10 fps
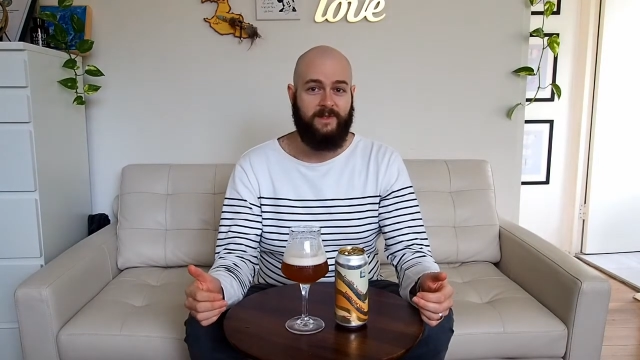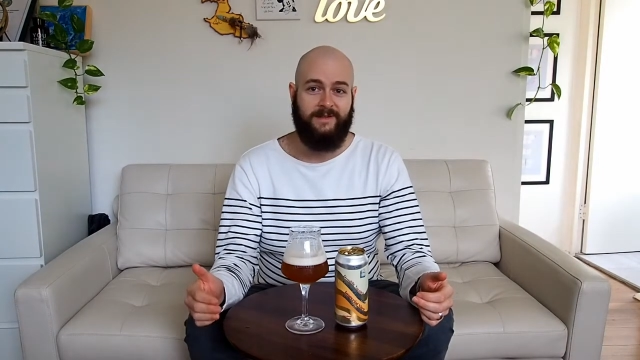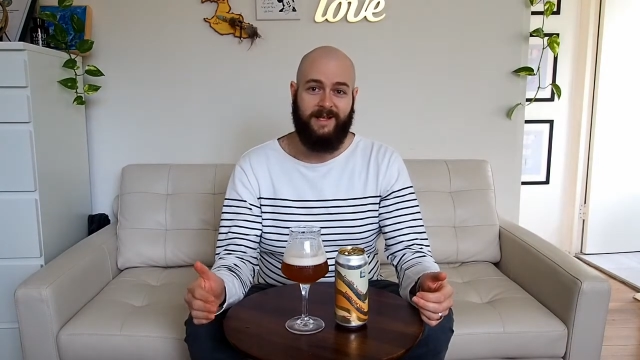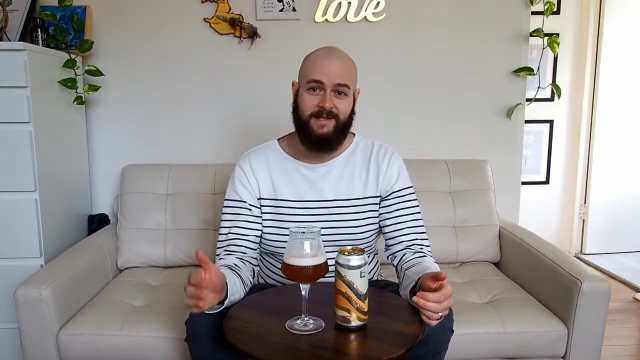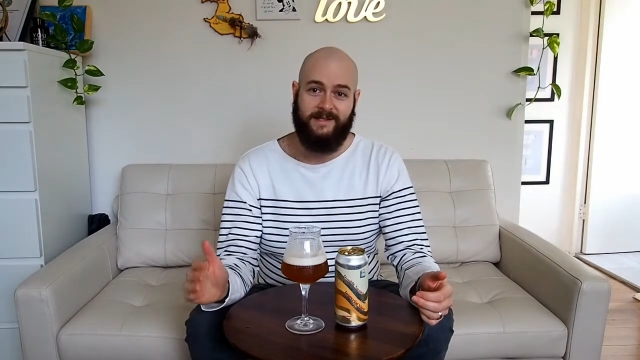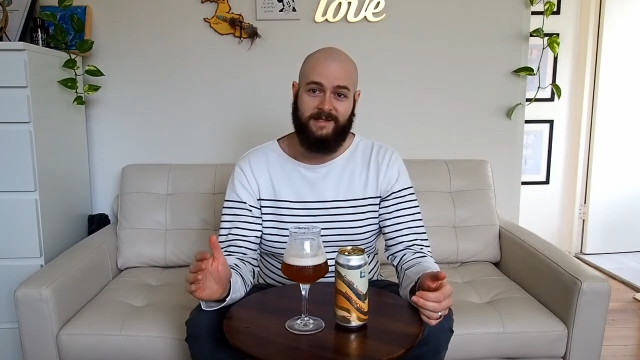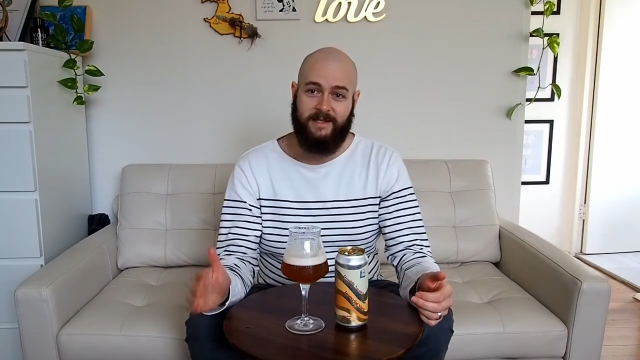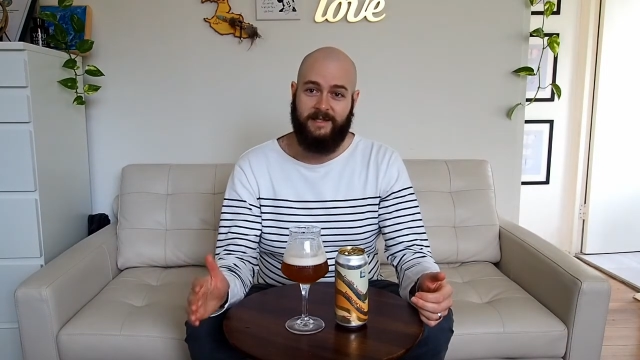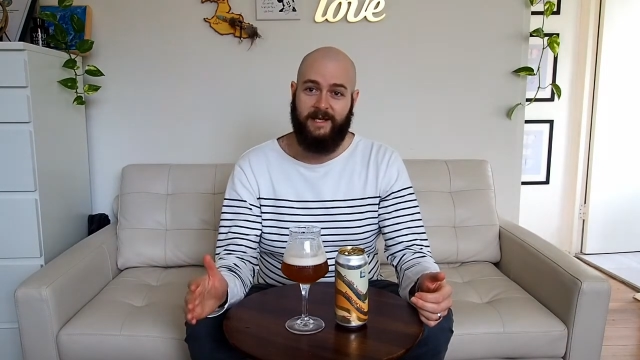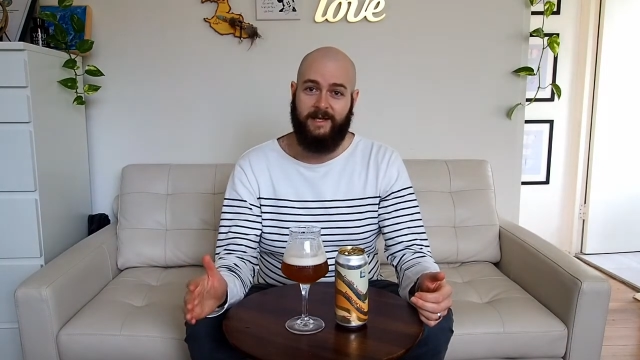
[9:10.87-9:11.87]
That
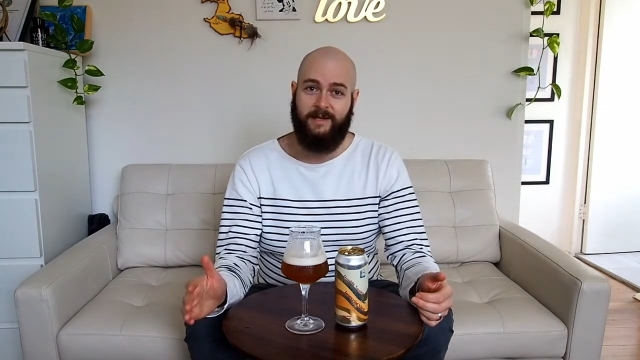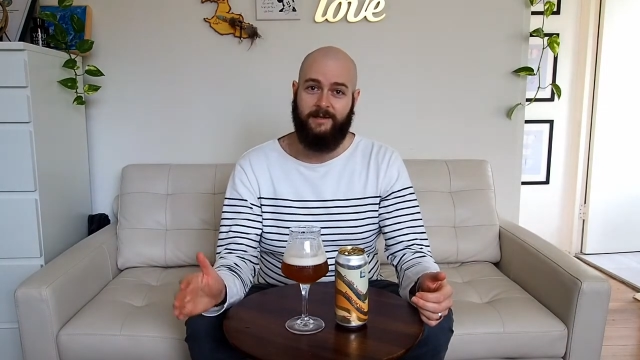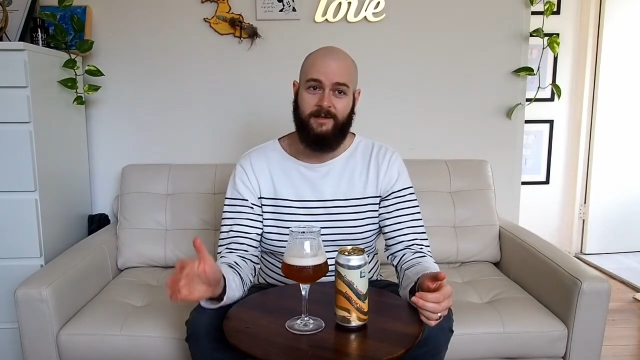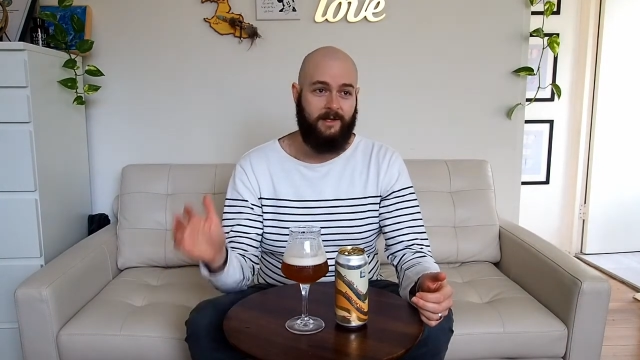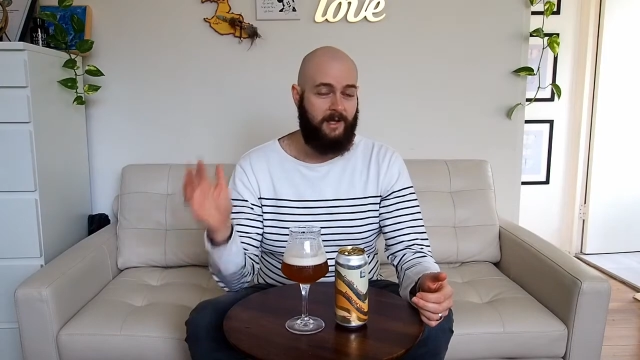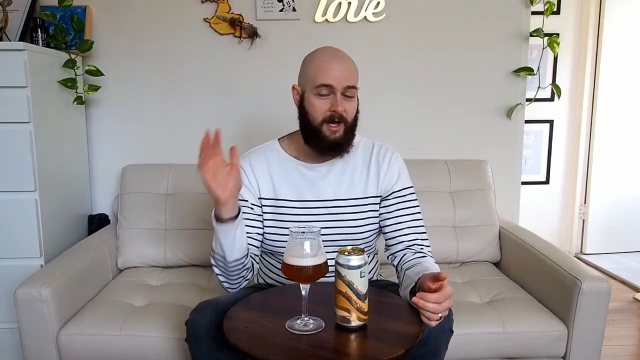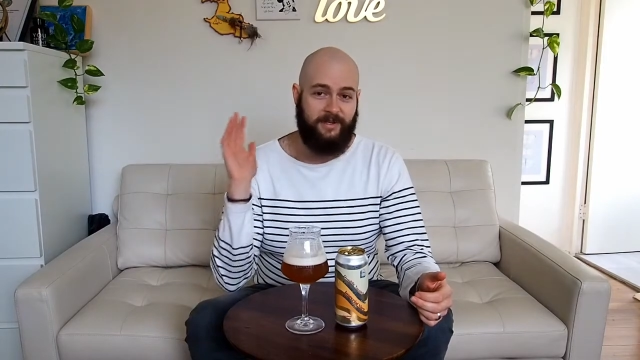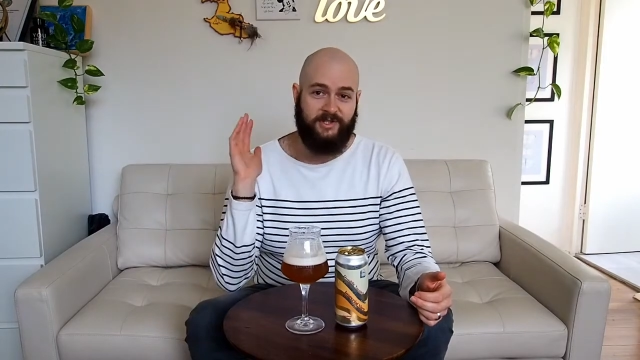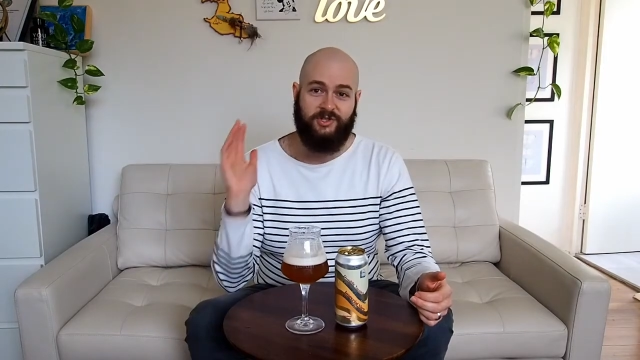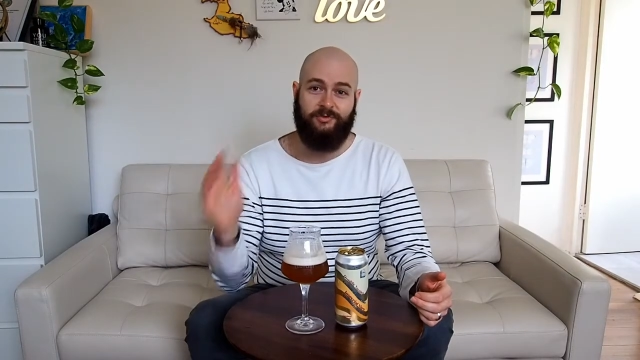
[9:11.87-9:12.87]
Saturday, I
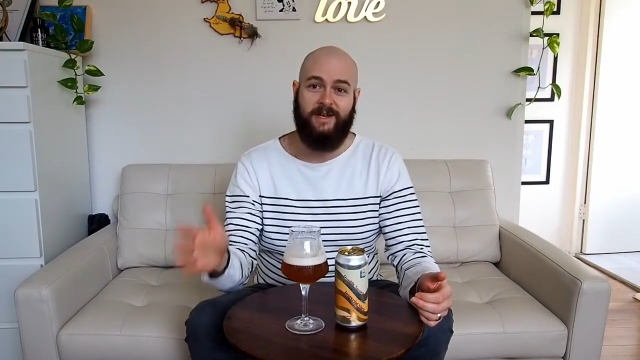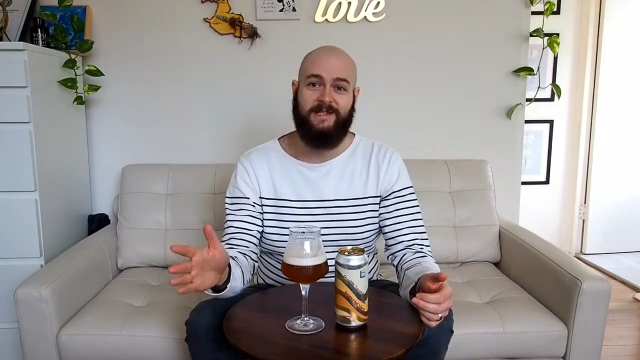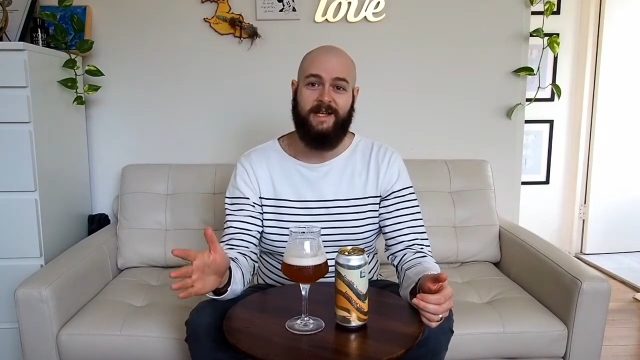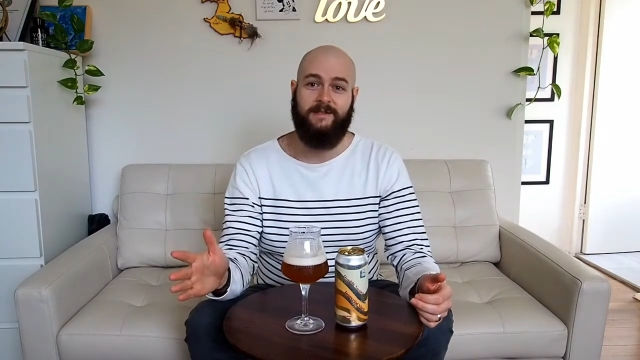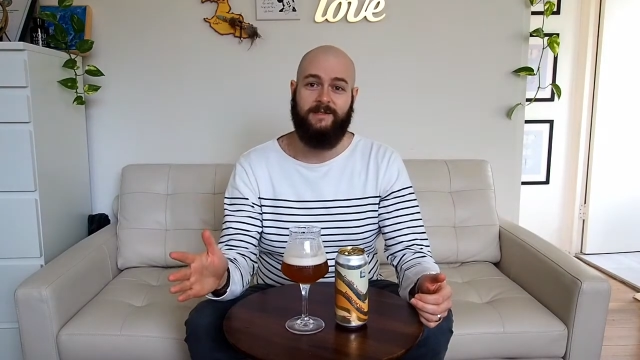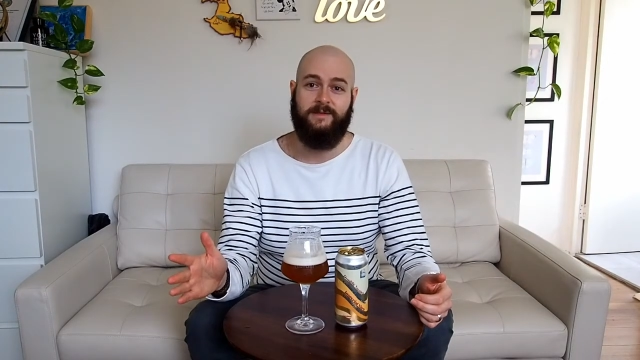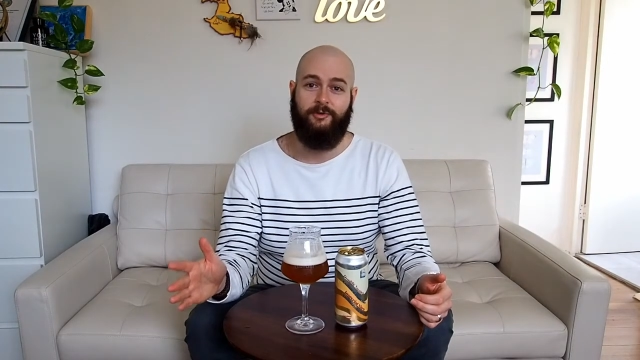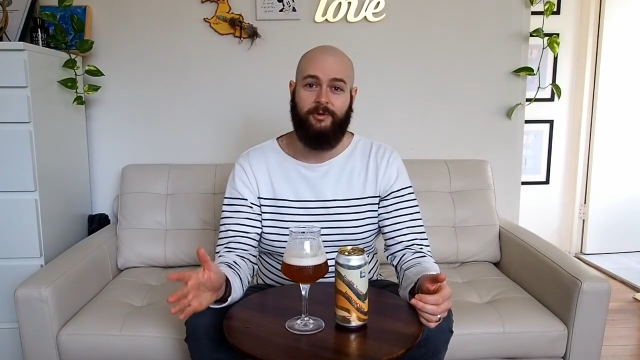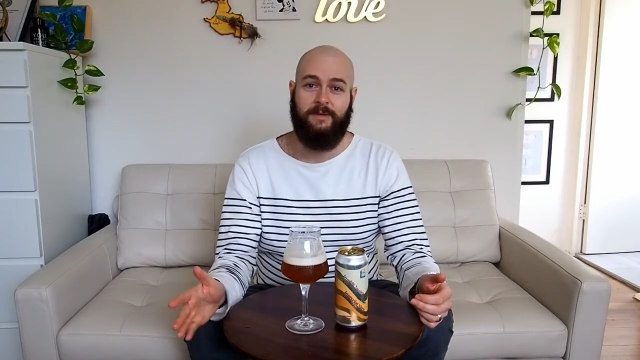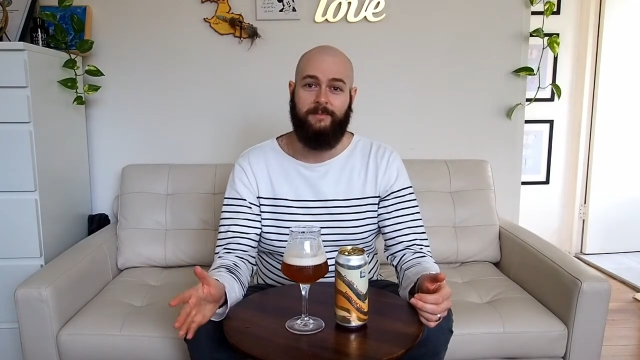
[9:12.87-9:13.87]
went straight down to the
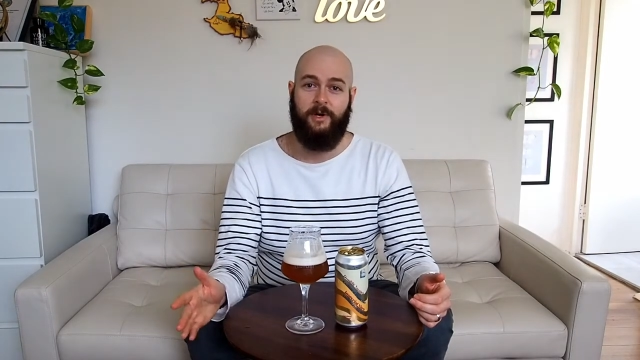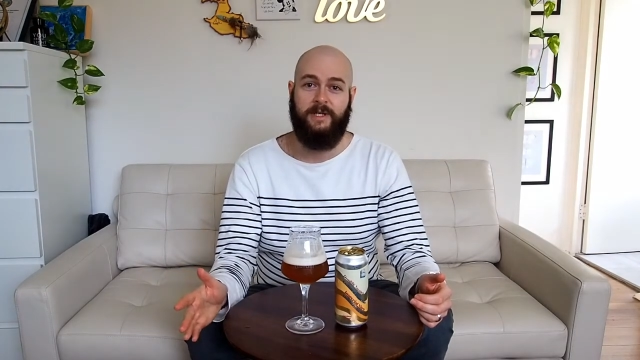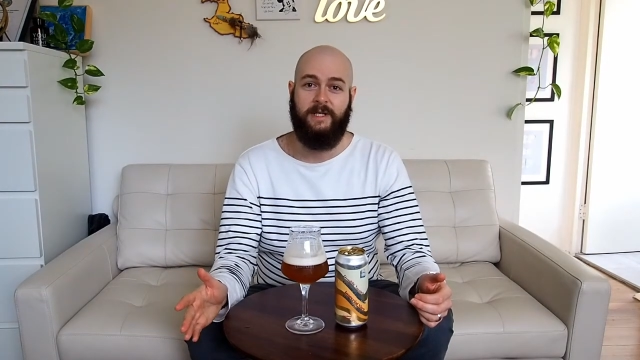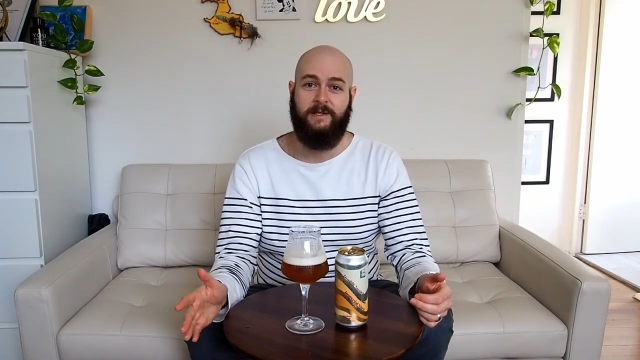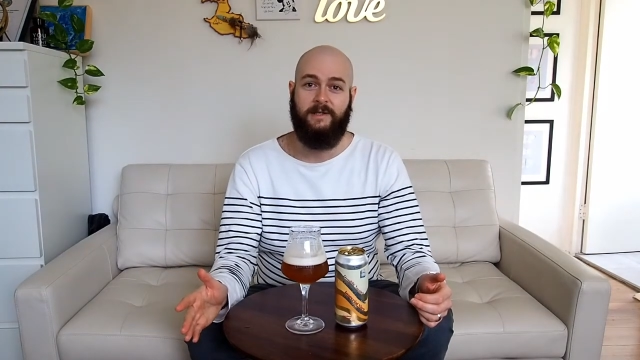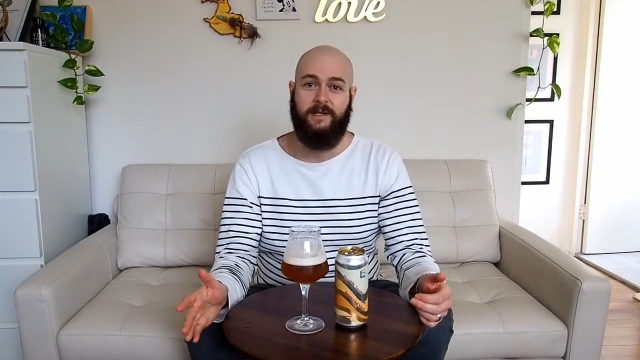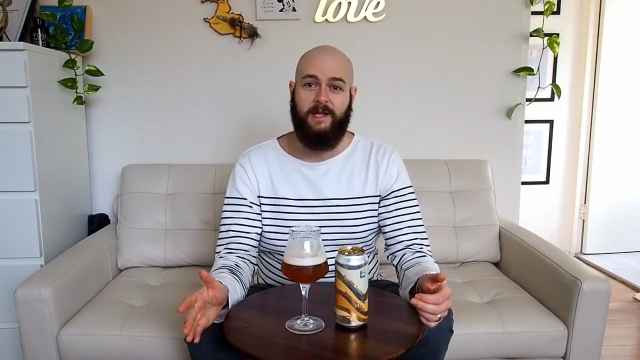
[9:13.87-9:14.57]
brewery in Botany